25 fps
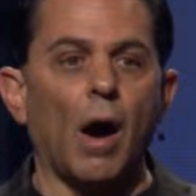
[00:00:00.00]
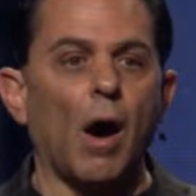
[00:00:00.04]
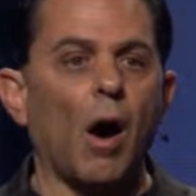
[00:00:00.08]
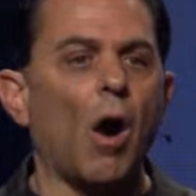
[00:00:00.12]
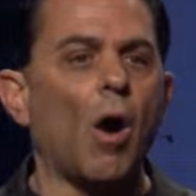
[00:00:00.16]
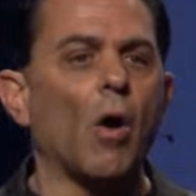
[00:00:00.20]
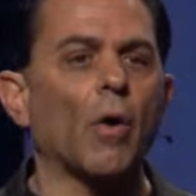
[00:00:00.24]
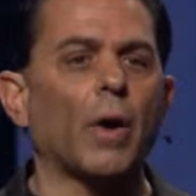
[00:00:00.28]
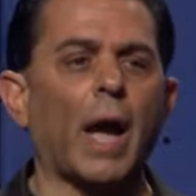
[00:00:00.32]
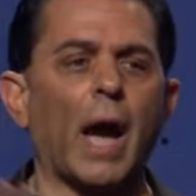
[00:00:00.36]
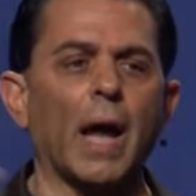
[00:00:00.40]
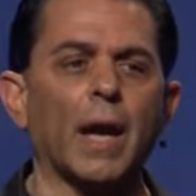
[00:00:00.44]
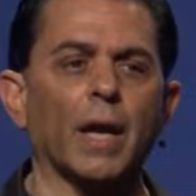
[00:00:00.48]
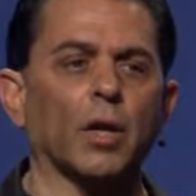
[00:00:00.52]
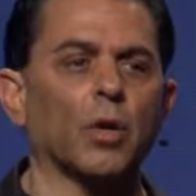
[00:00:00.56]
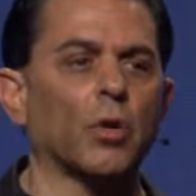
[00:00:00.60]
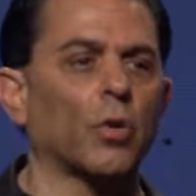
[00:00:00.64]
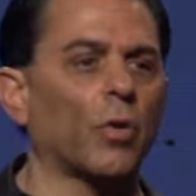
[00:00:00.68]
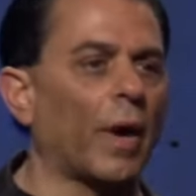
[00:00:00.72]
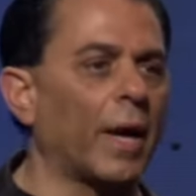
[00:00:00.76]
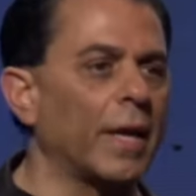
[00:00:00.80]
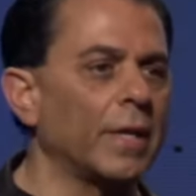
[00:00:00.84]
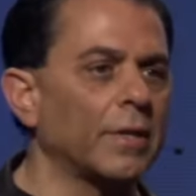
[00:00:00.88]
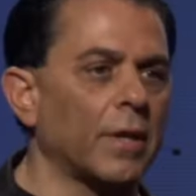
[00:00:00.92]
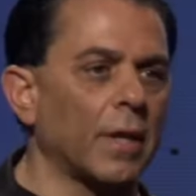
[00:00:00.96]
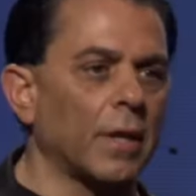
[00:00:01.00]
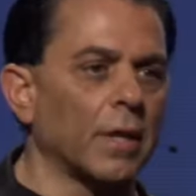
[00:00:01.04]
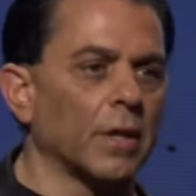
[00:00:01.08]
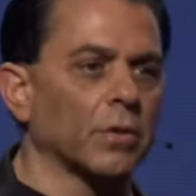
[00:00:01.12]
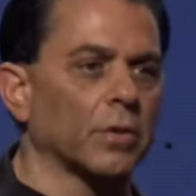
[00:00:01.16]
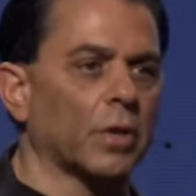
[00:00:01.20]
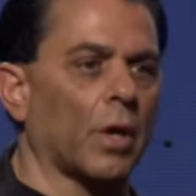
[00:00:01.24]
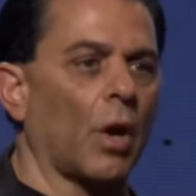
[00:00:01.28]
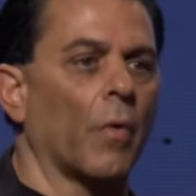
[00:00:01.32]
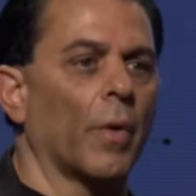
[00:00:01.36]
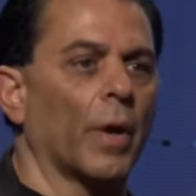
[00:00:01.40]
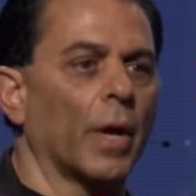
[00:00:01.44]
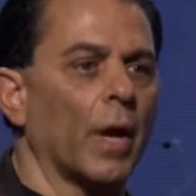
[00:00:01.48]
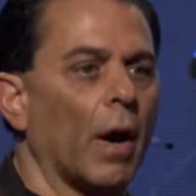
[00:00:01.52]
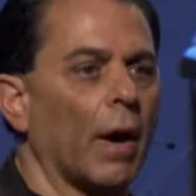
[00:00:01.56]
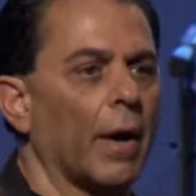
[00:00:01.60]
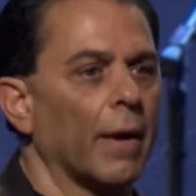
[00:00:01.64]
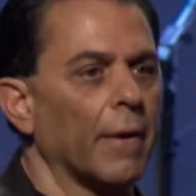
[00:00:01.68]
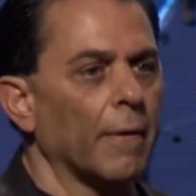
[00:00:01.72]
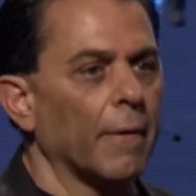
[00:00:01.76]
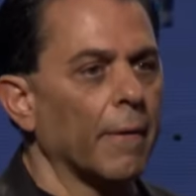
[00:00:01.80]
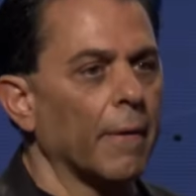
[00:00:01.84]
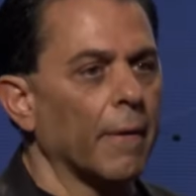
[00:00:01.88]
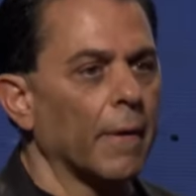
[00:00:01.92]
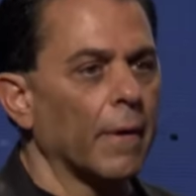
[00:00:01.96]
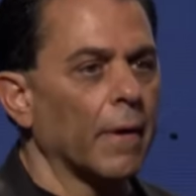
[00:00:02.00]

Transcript: all kind of craziness going on.